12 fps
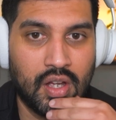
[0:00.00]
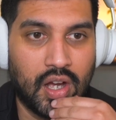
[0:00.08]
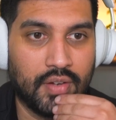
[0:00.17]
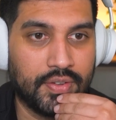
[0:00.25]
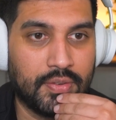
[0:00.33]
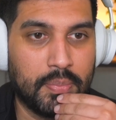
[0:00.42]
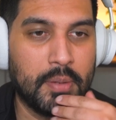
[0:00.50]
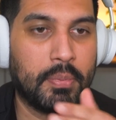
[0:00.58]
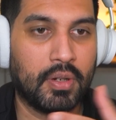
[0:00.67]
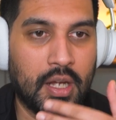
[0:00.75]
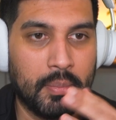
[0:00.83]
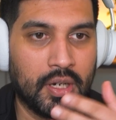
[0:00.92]
obviously
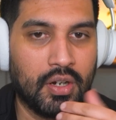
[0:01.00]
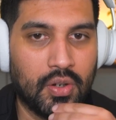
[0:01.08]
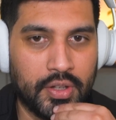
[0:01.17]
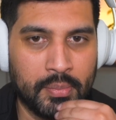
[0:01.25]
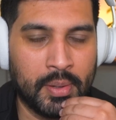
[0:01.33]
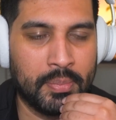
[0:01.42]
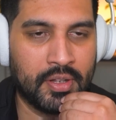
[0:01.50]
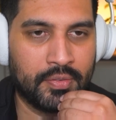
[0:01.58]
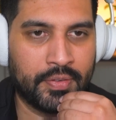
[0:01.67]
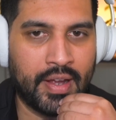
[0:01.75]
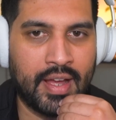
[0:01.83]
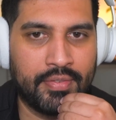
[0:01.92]
people come and go they might be there
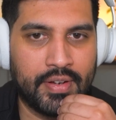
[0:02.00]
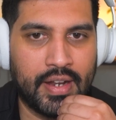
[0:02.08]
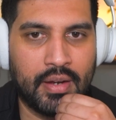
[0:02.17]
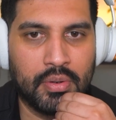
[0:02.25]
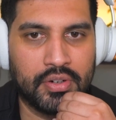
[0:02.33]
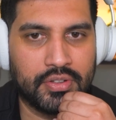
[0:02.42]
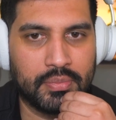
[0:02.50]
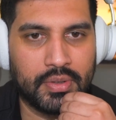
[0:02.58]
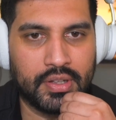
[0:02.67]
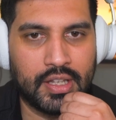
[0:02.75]
for half an hour or something right.